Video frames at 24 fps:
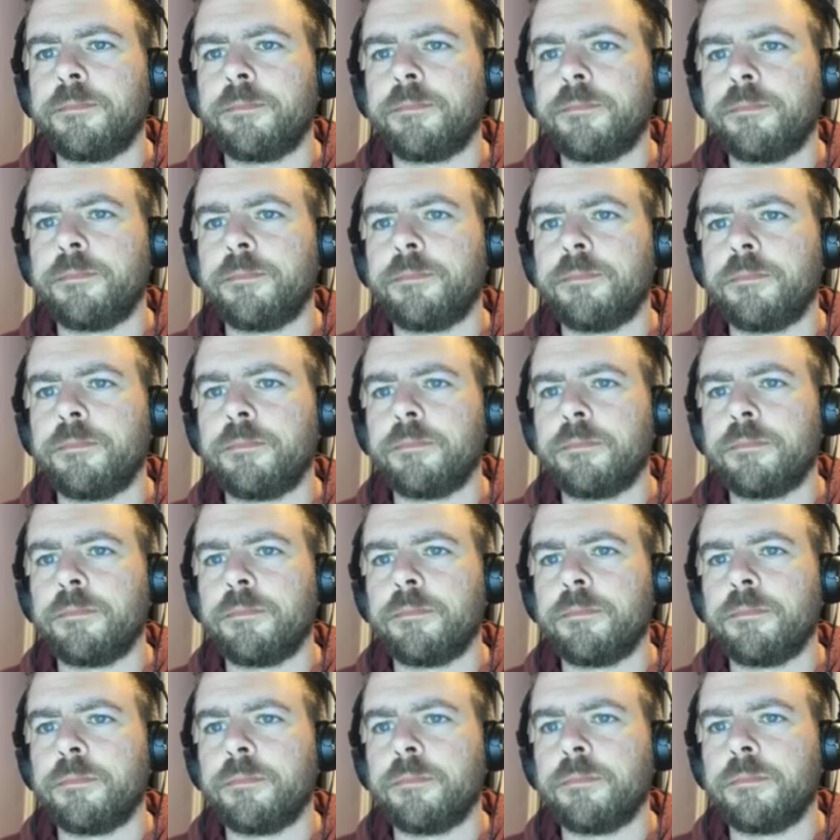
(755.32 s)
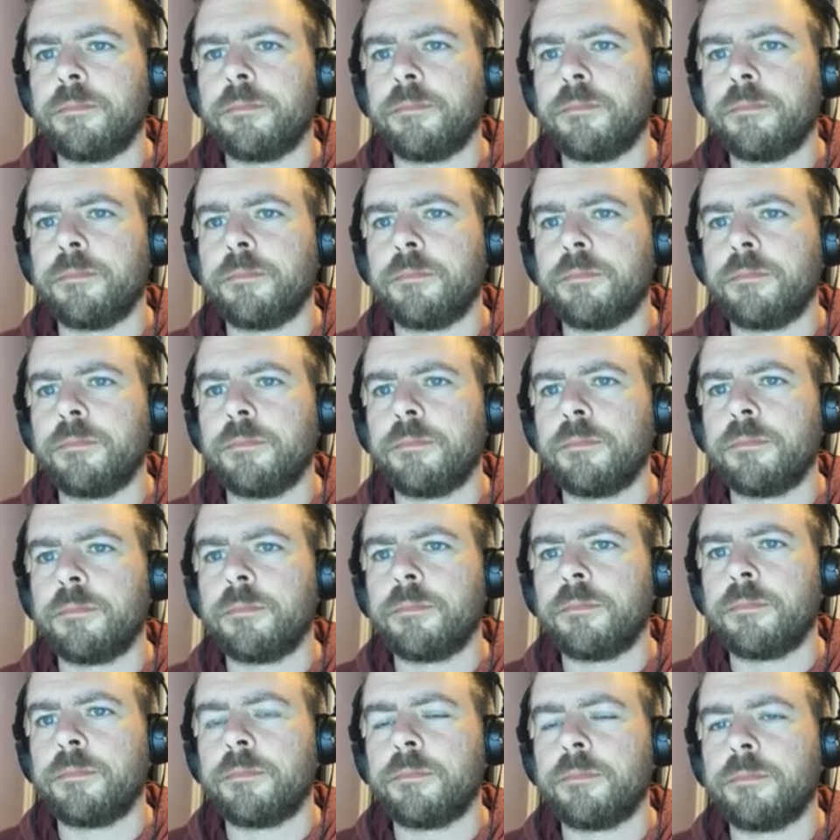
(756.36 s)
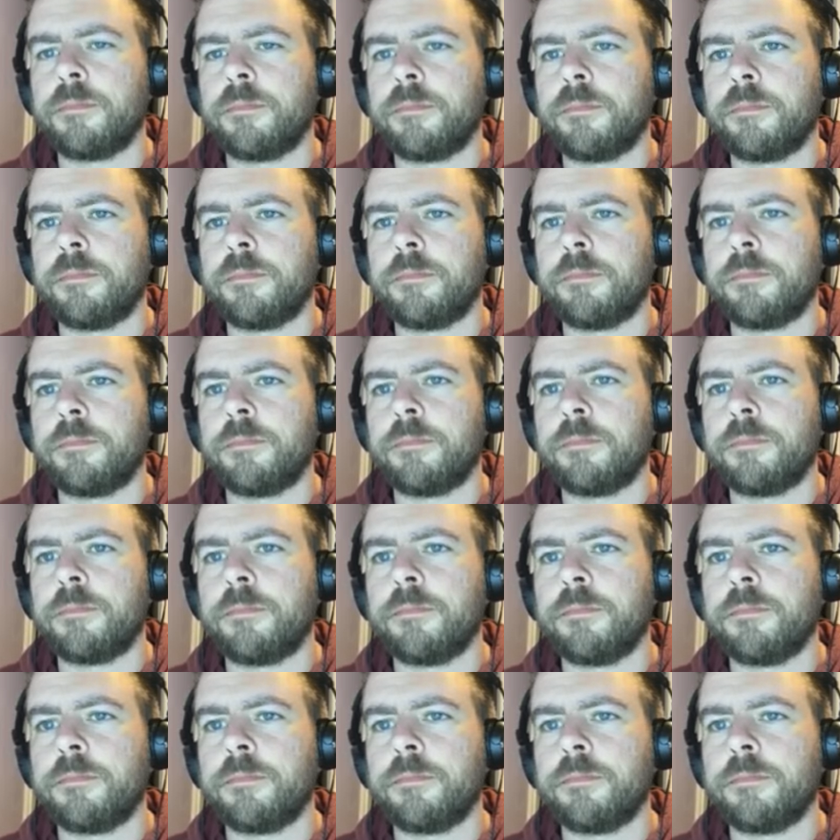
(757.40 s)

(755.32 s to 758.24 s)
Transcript: [no speech]